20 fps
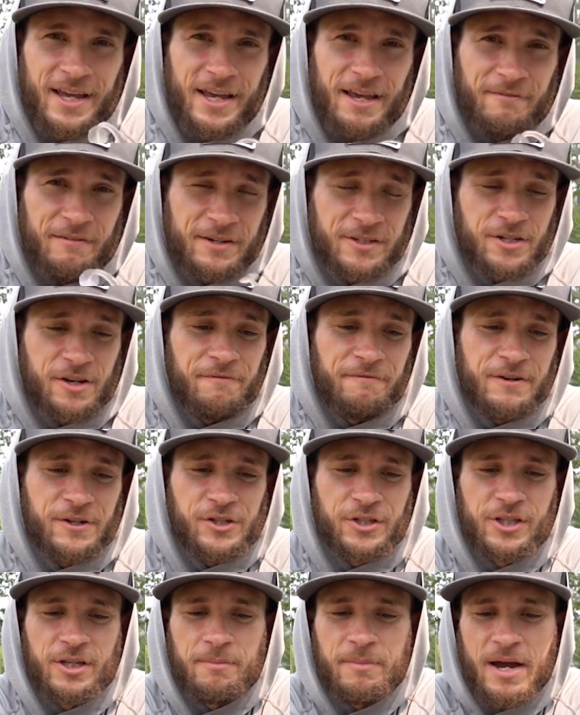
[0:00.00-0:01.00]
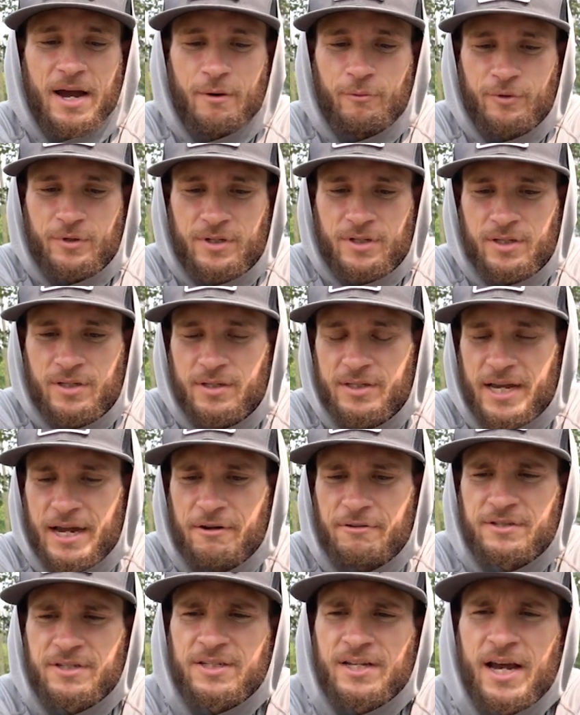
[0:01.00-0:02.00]
If I saw fish in them, I would
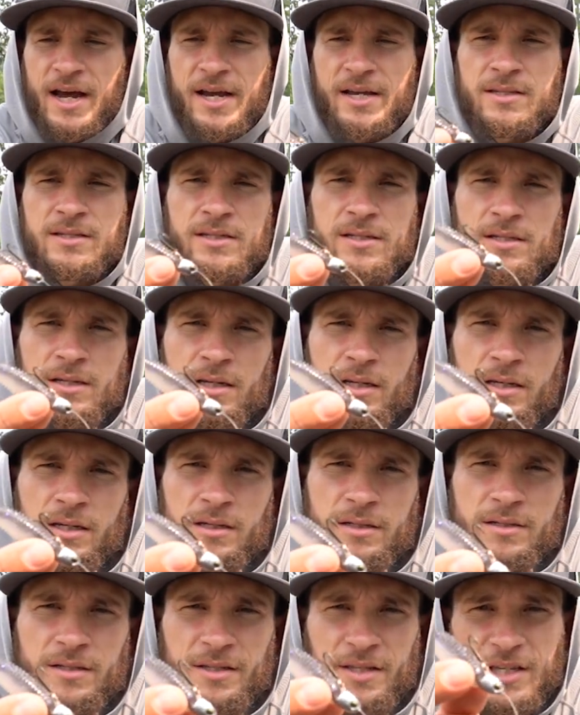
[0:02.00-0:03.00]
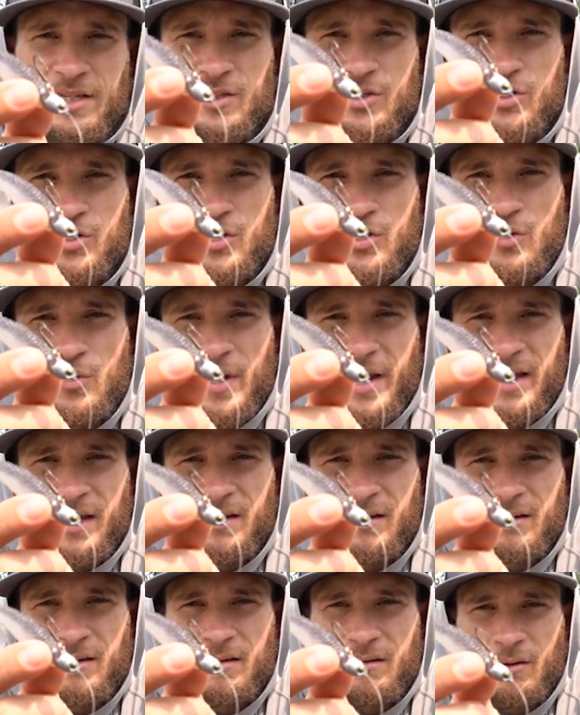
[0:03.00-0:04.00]
downsize to this 2/8
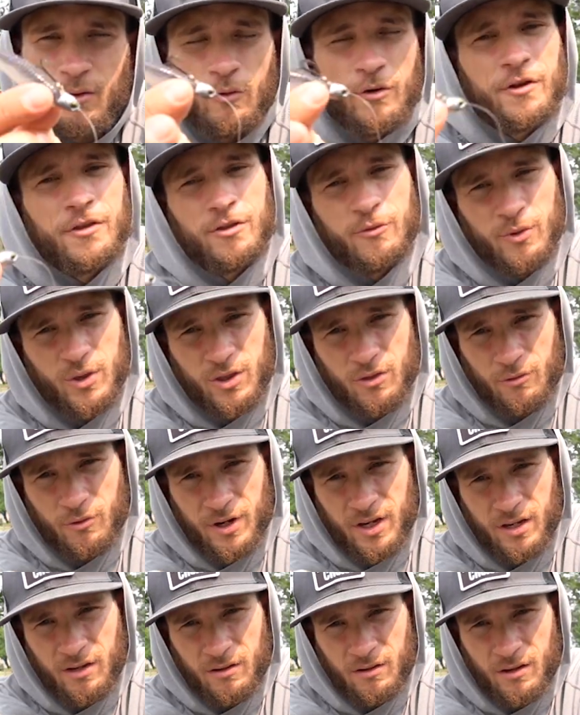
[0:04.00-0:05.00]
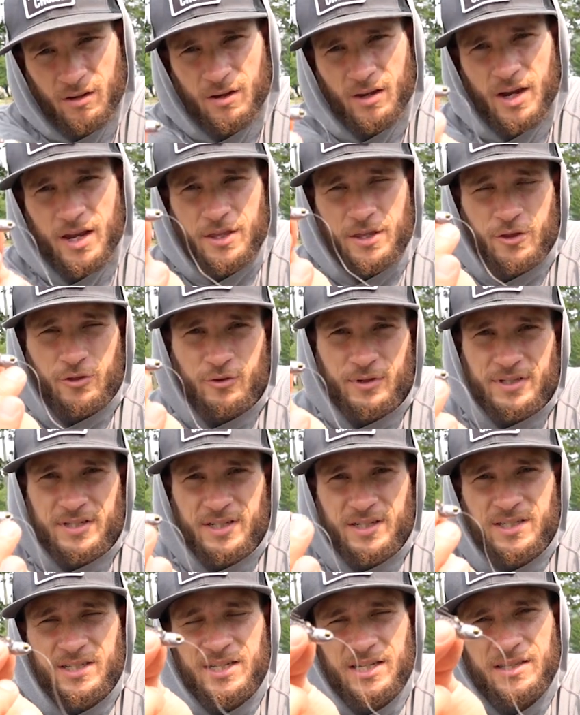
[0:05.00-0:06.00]
or 3/3 in the
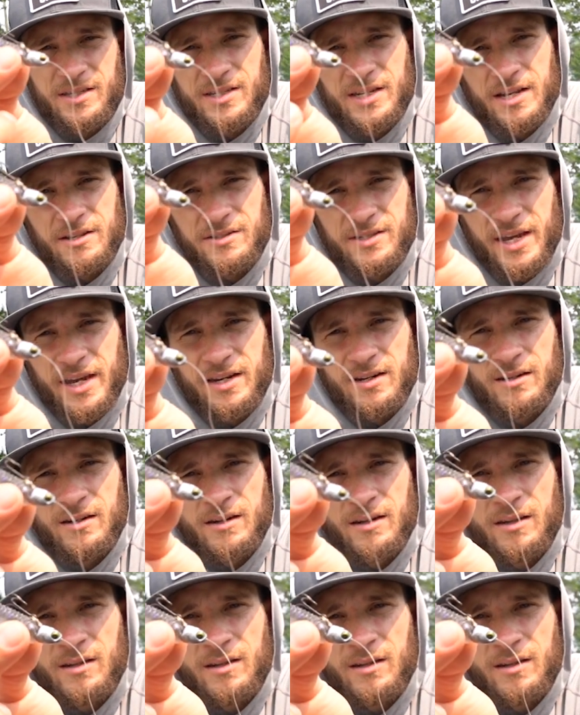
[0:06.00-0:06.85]
3/16 ounce head.